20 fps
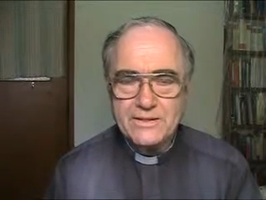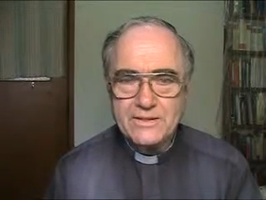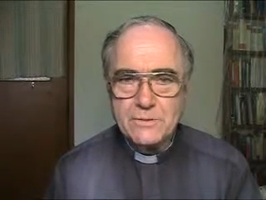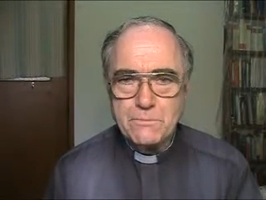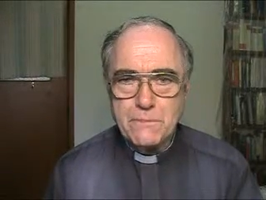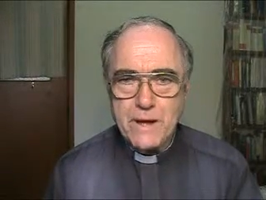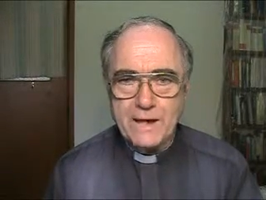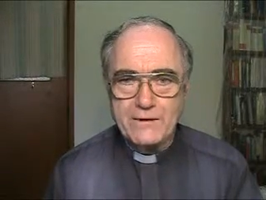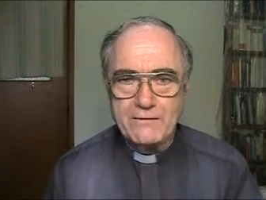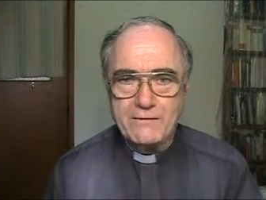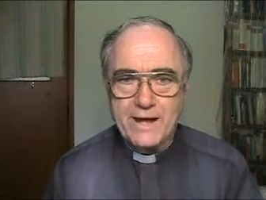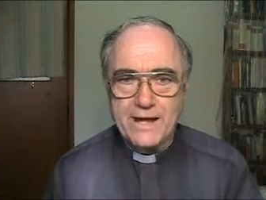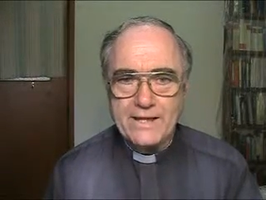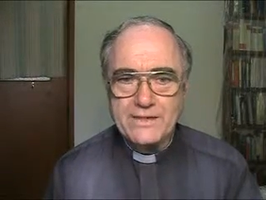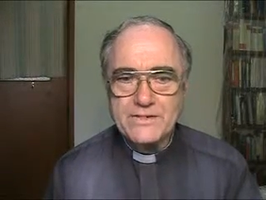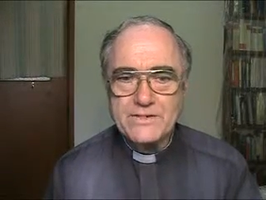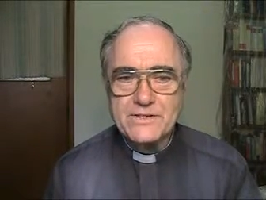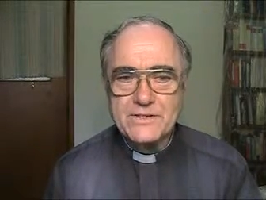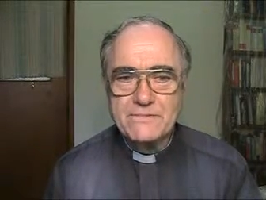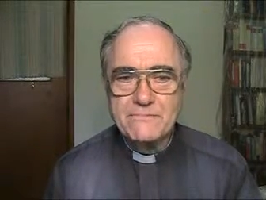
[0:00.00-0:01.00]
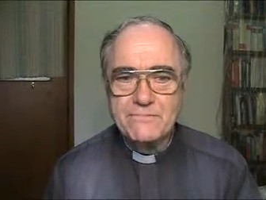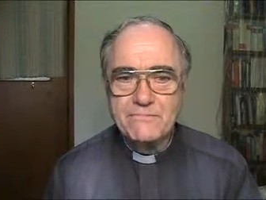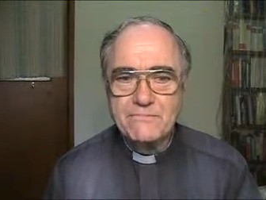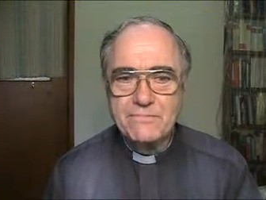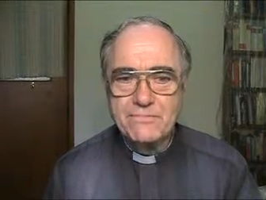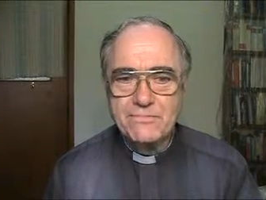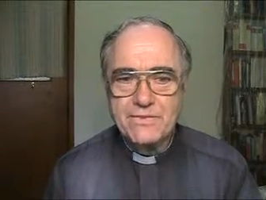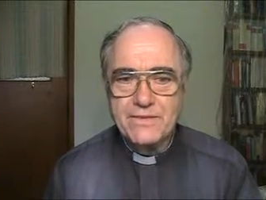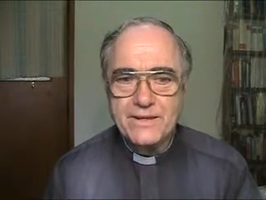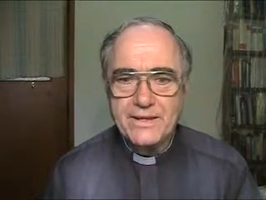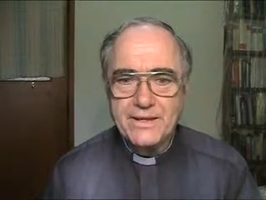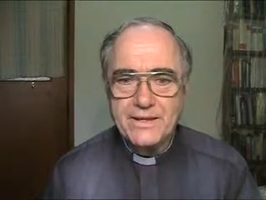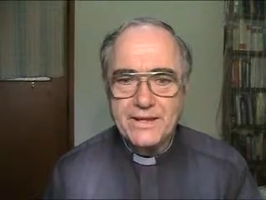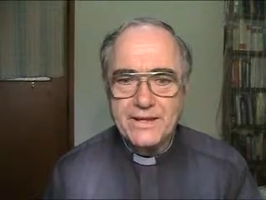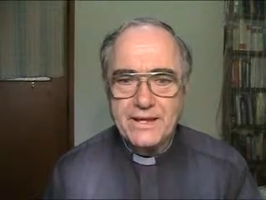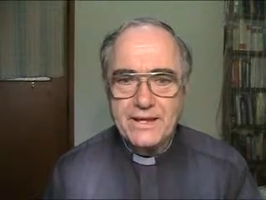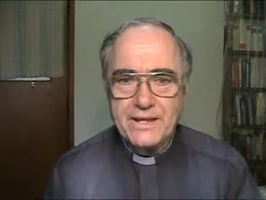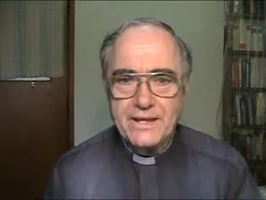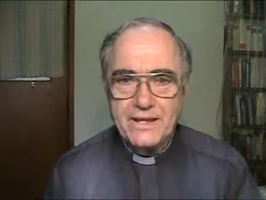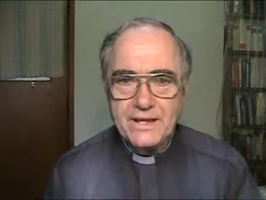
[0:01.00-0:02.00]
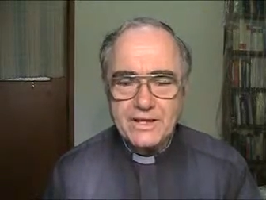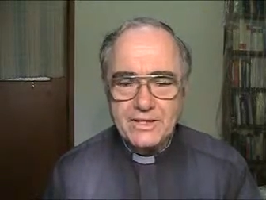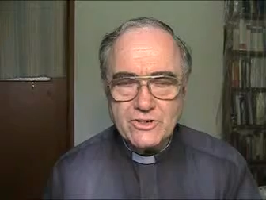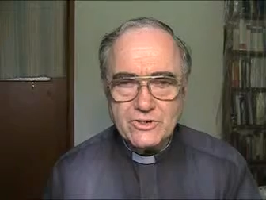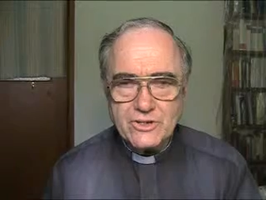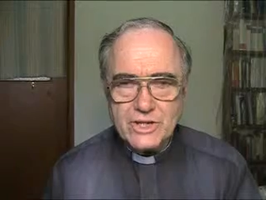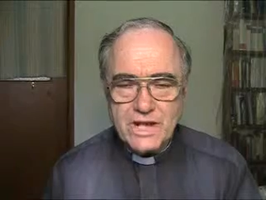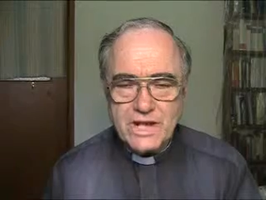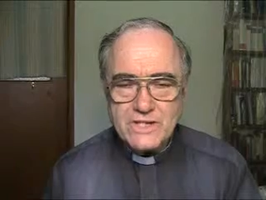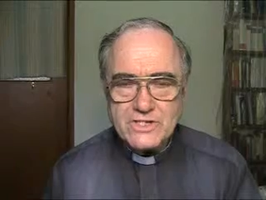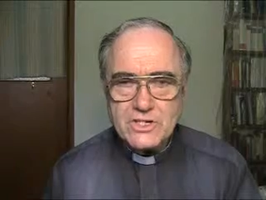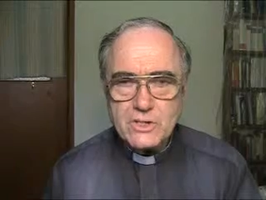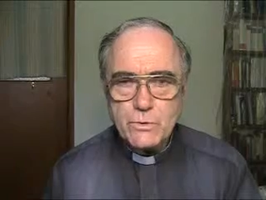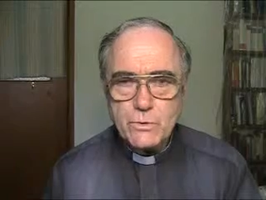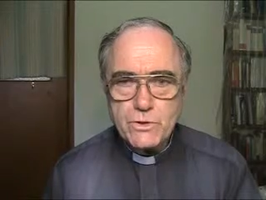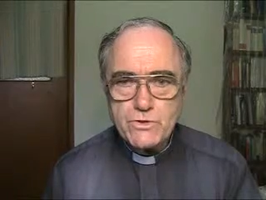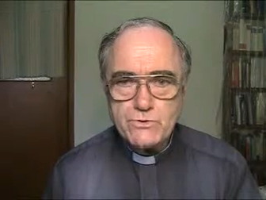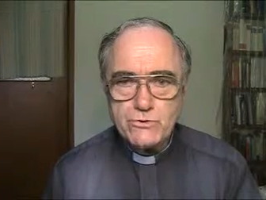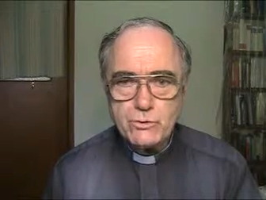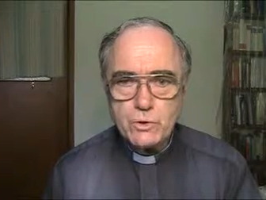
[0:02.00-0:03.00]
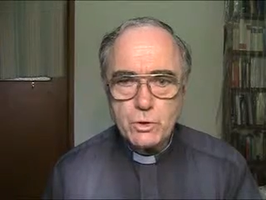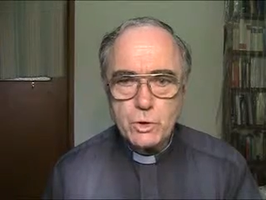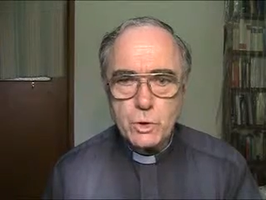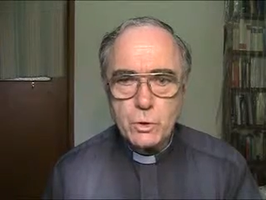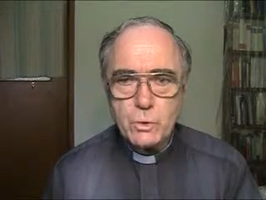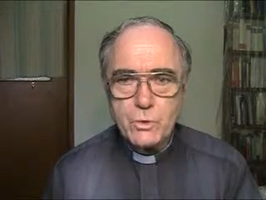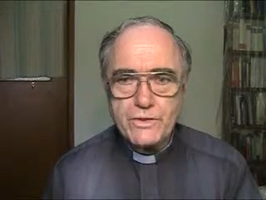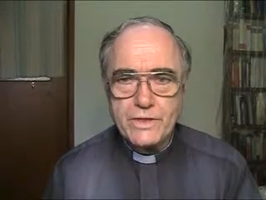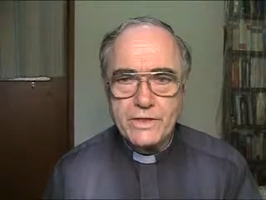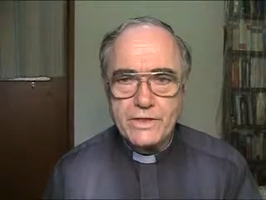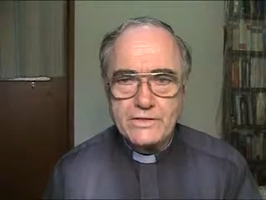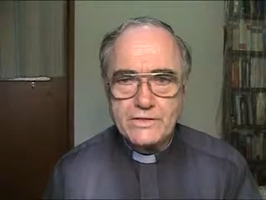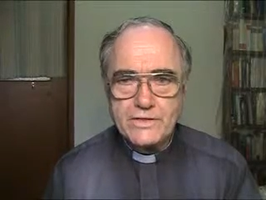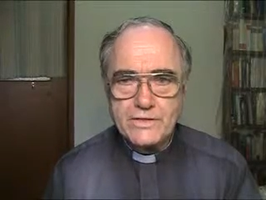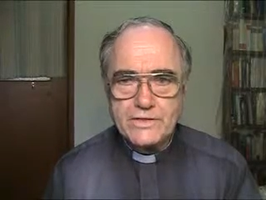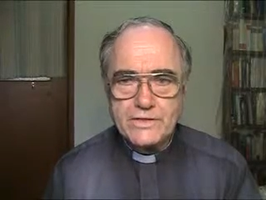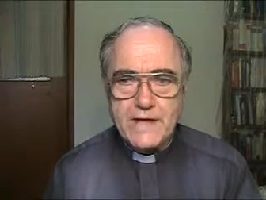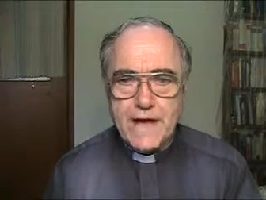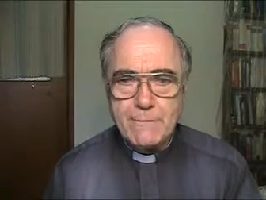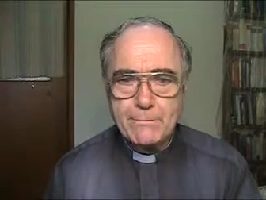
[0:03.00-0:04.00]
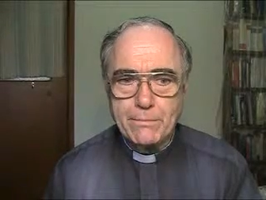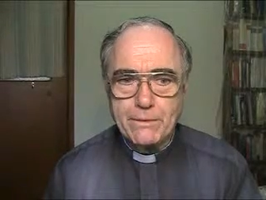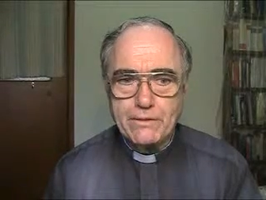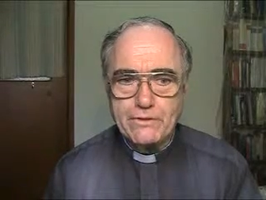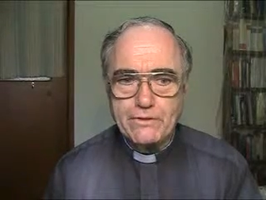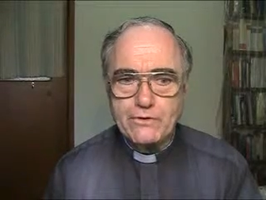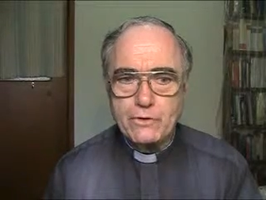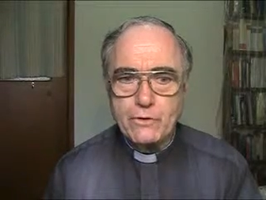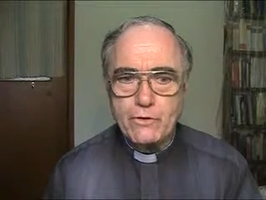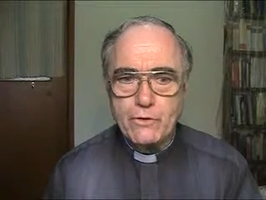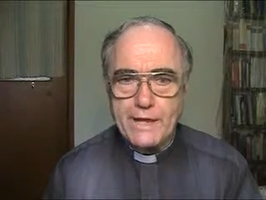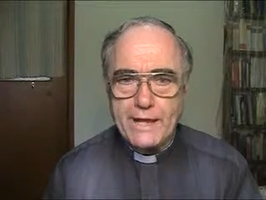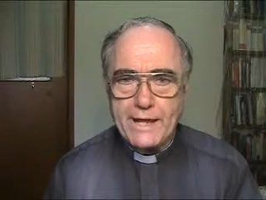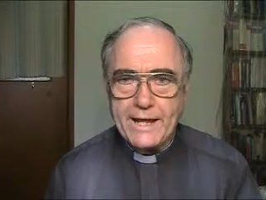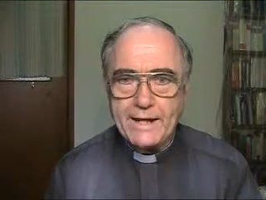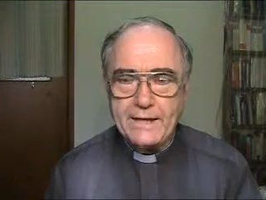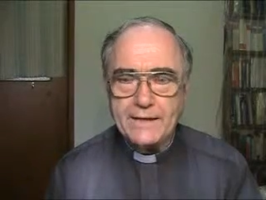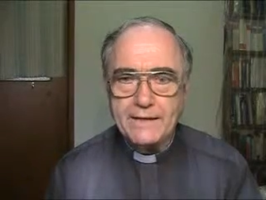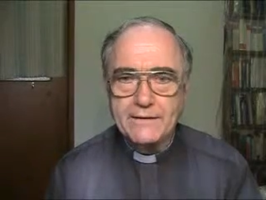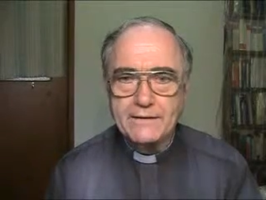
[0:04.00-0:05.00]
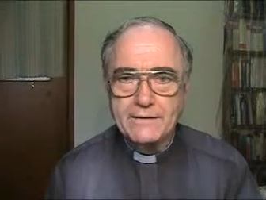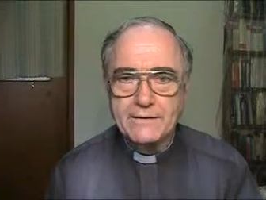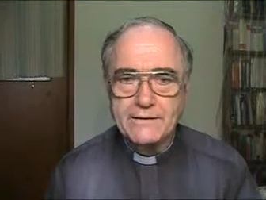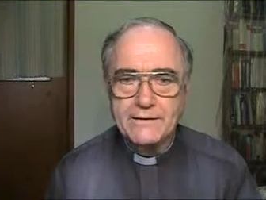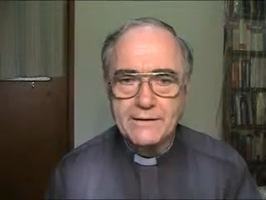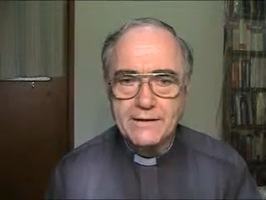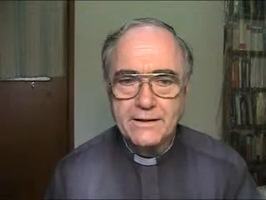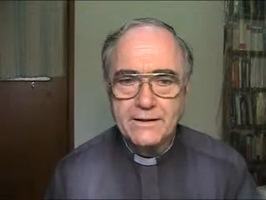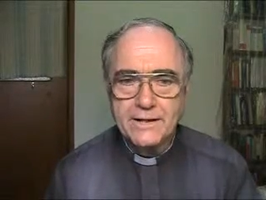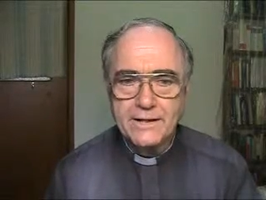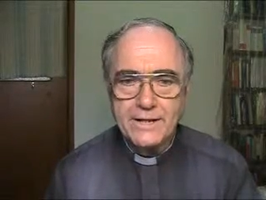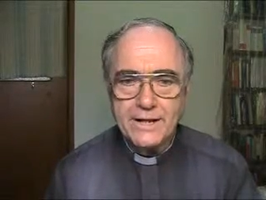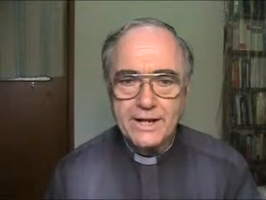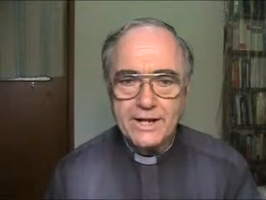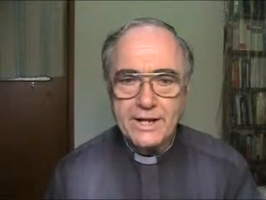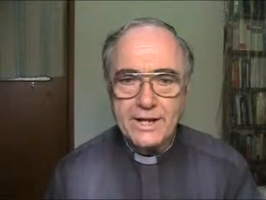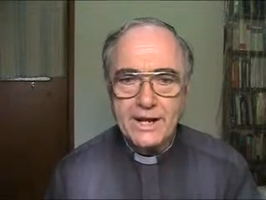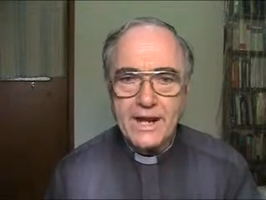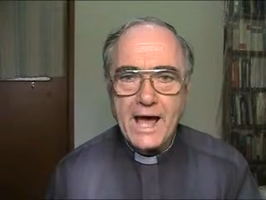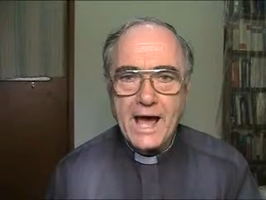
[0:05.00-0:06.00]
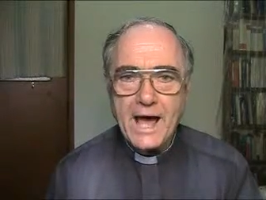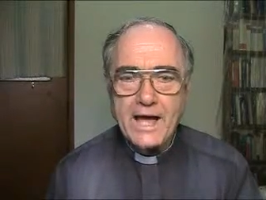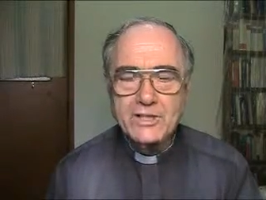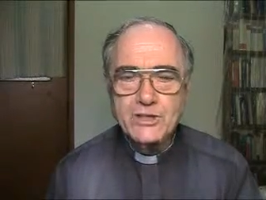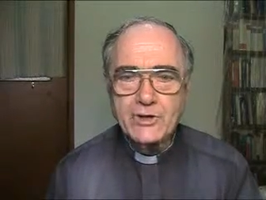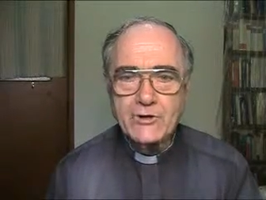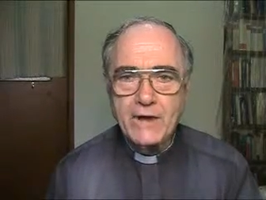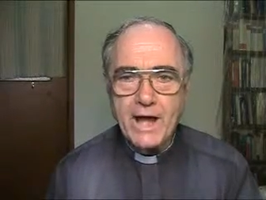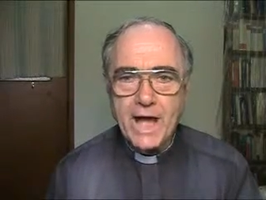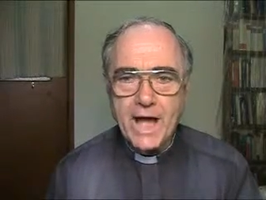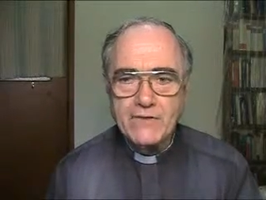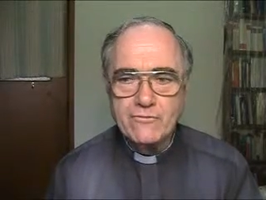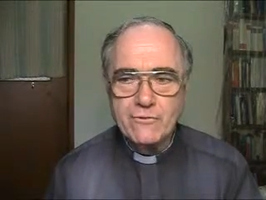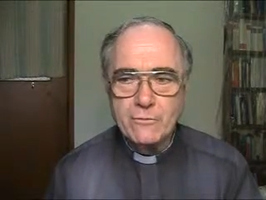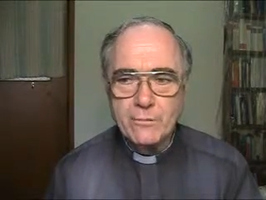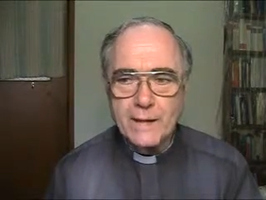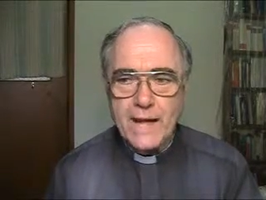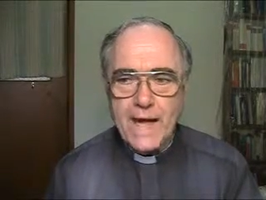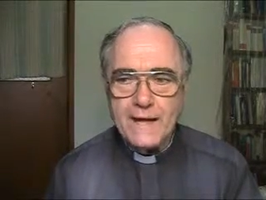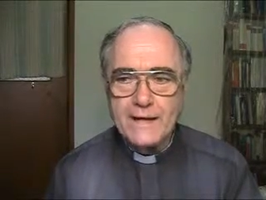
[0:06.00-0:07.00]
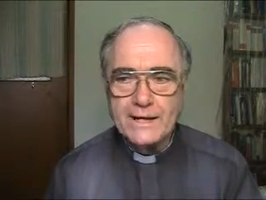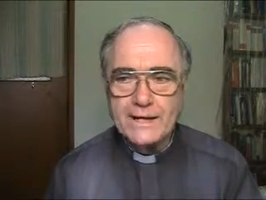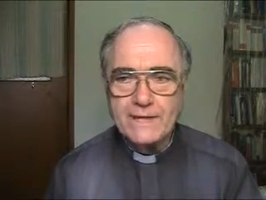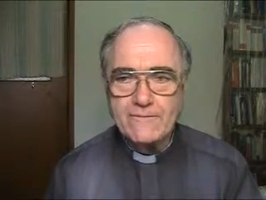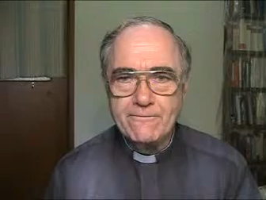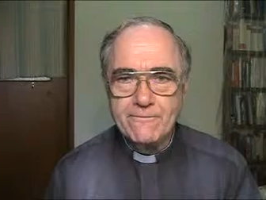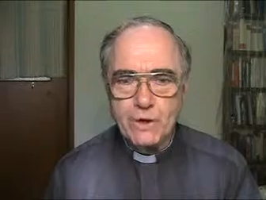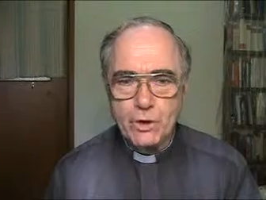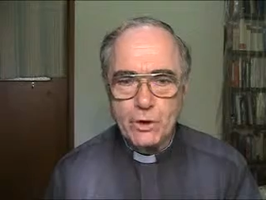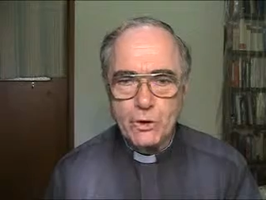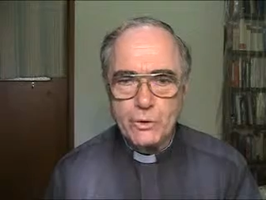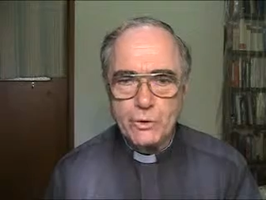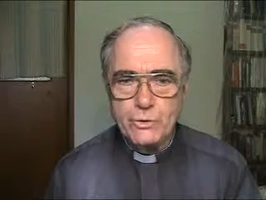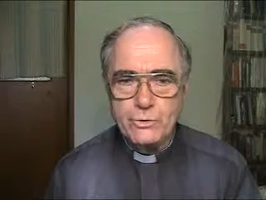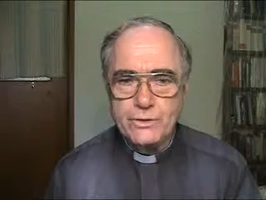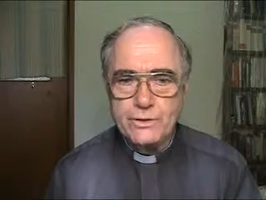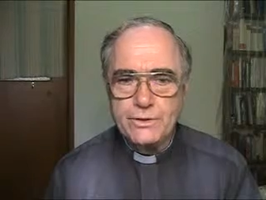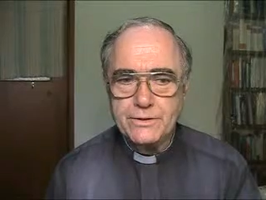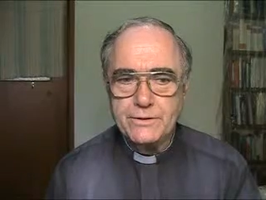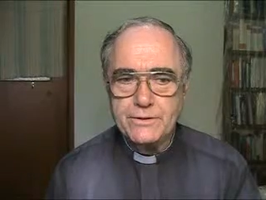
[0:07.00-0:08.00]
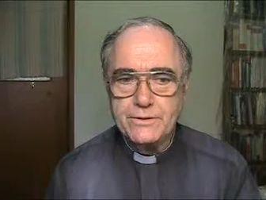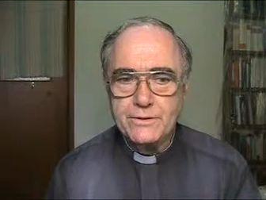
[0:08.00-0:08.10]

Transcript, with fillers: St Mark writes, Jesus withdrew with his disciples to the lake, and a large crowd from Galilee followed.